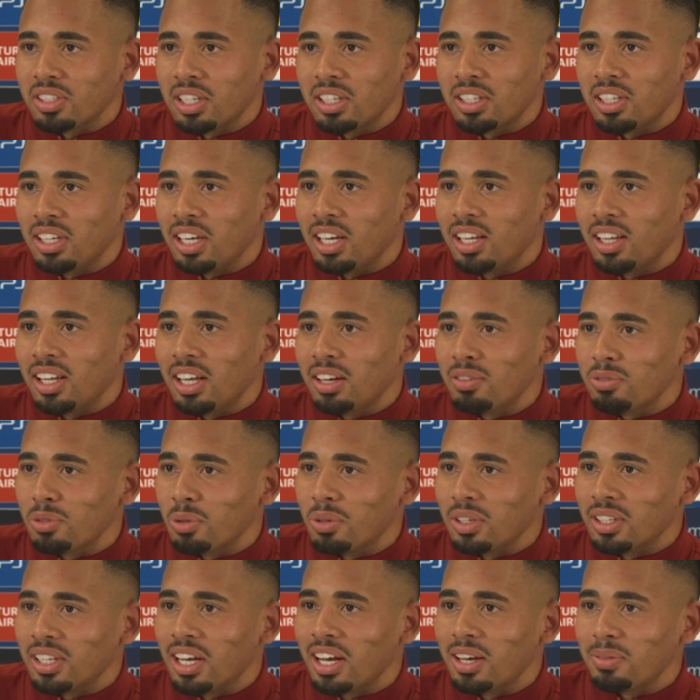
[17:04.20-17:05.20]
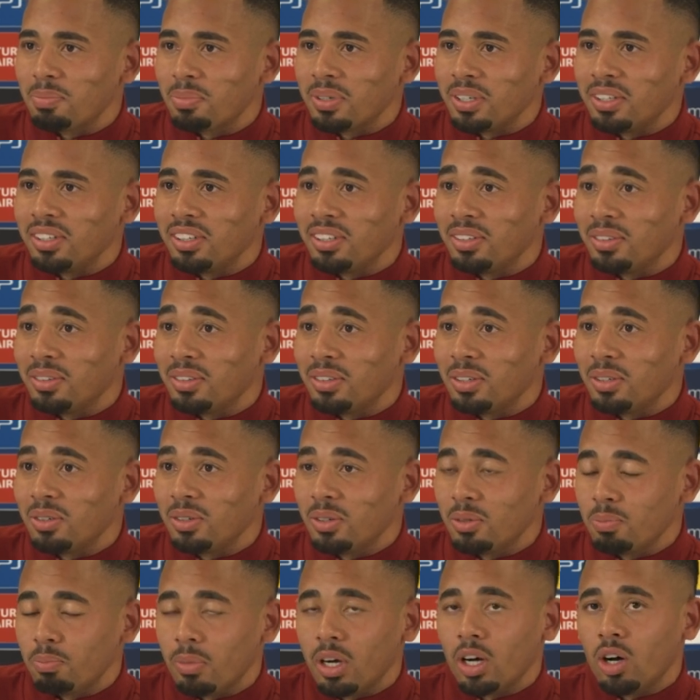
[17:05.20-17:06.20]
At the end, everyone happy, you know.
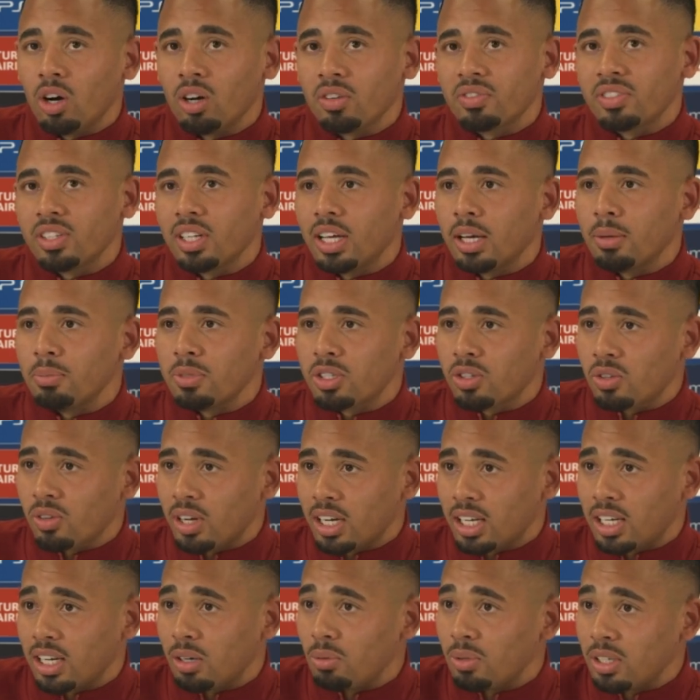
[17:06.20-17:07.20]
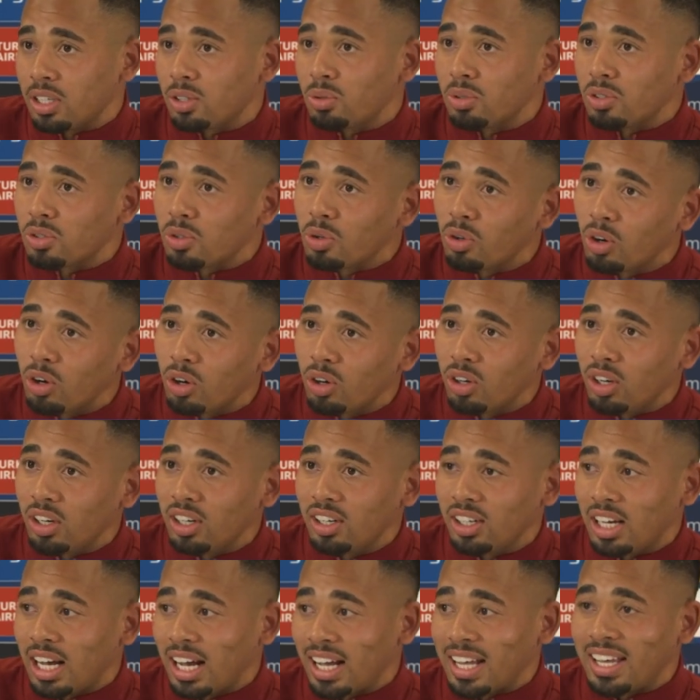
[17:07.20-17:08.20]
But obviously I'm striker. I want to score.
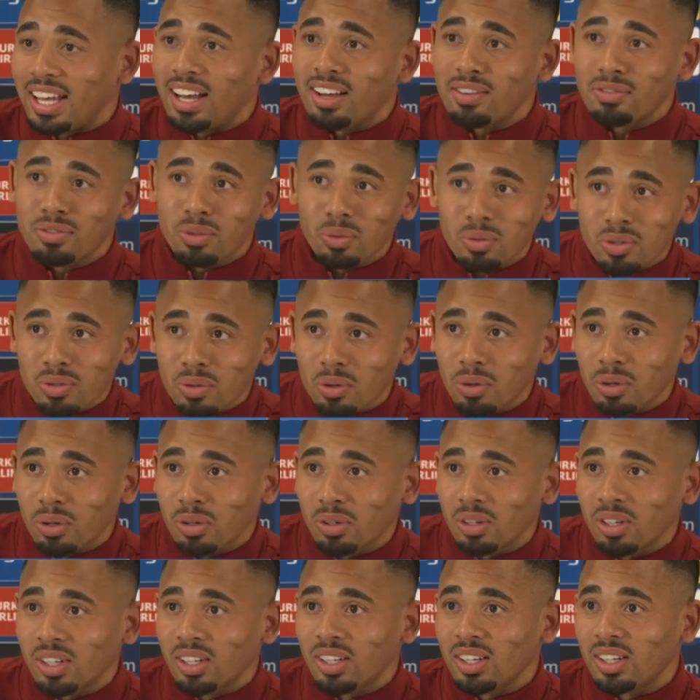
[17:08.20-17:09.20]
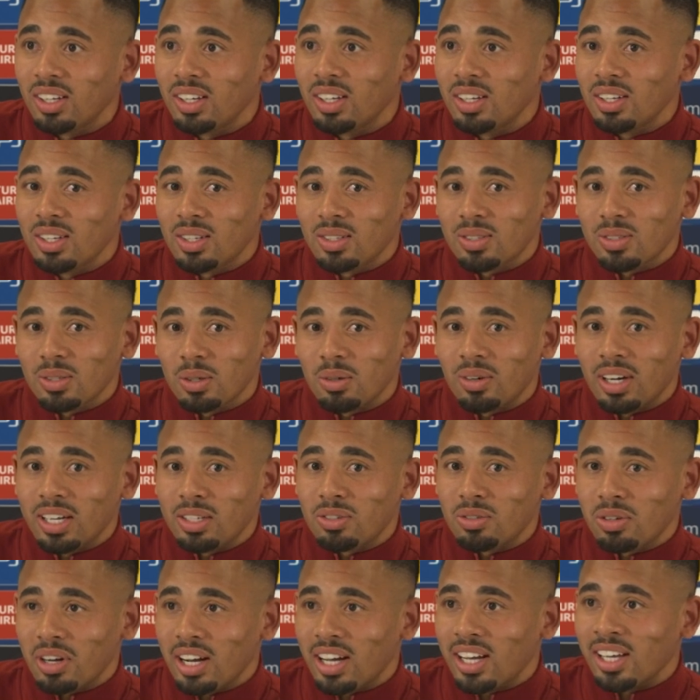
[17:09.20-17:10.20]
I have to score. So I
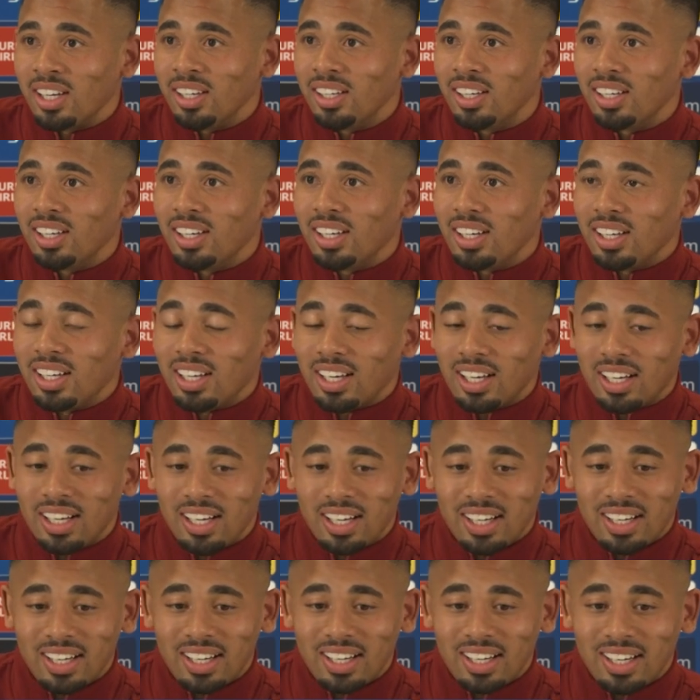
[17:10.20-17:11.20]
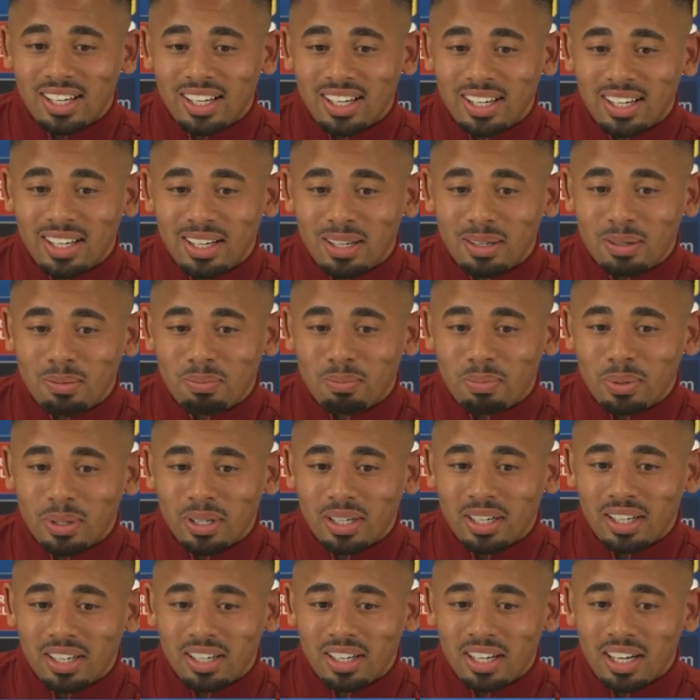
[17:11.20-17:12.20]
try. Uh,
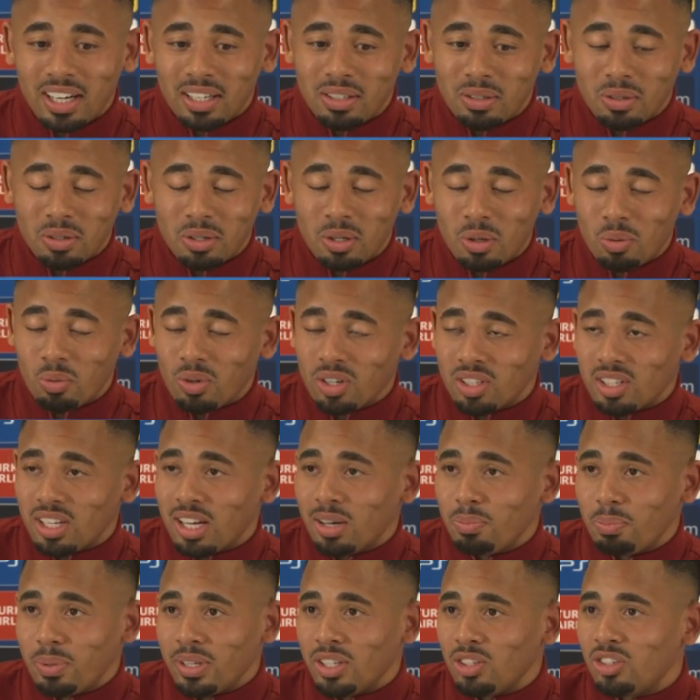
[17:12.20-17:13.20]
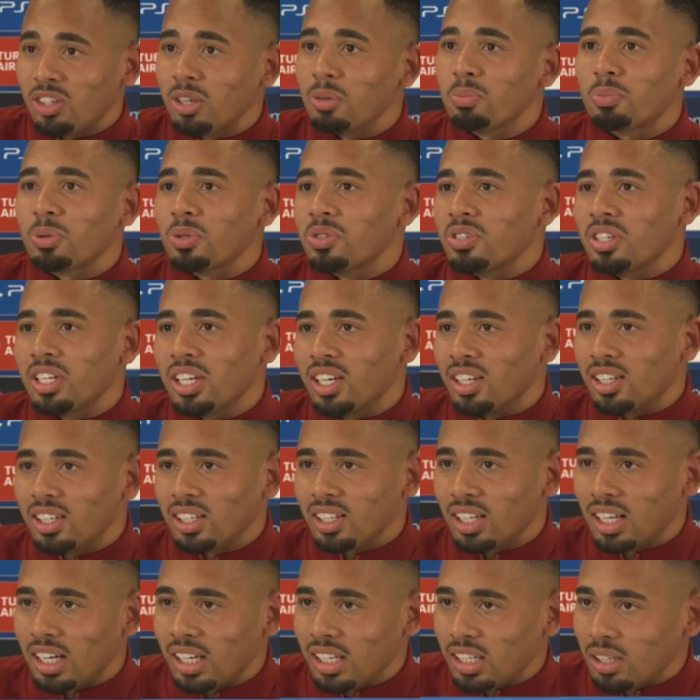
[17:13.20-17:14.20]
but I don't know what's happening in Champions League,
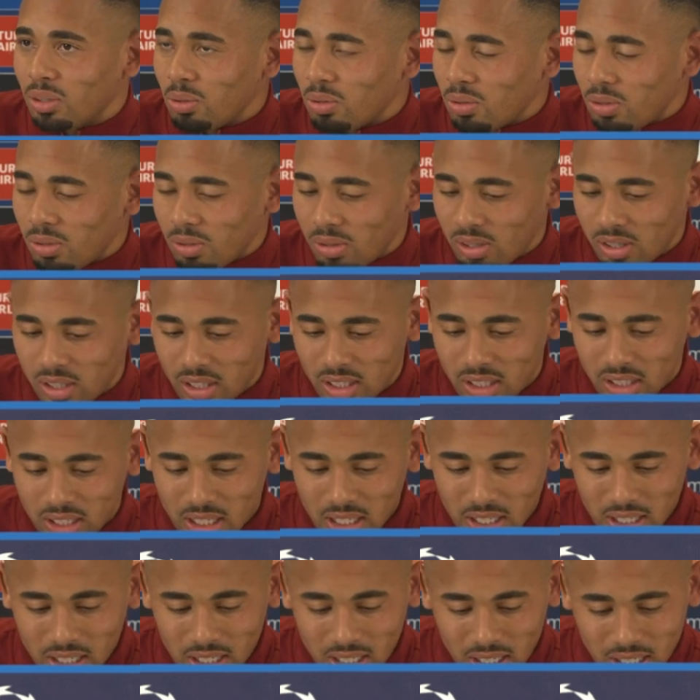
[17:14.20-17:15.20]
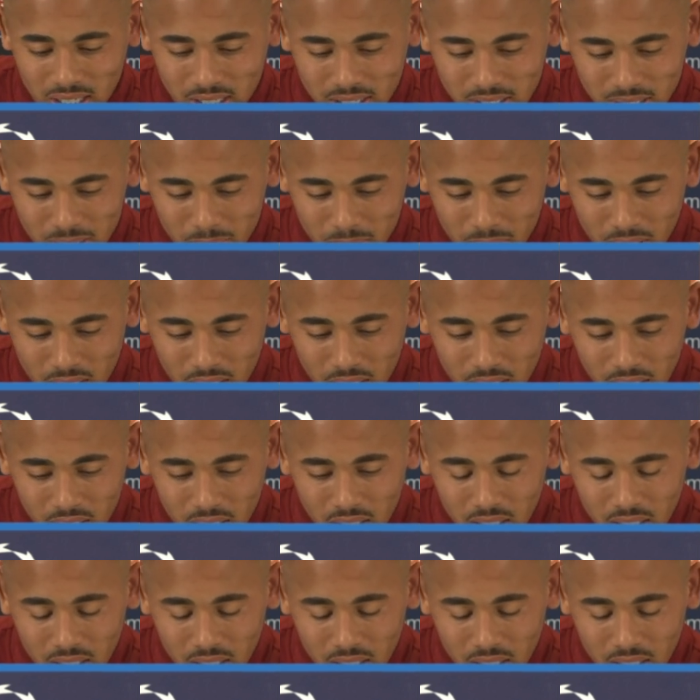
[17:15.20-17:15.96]
like you uh, ask me.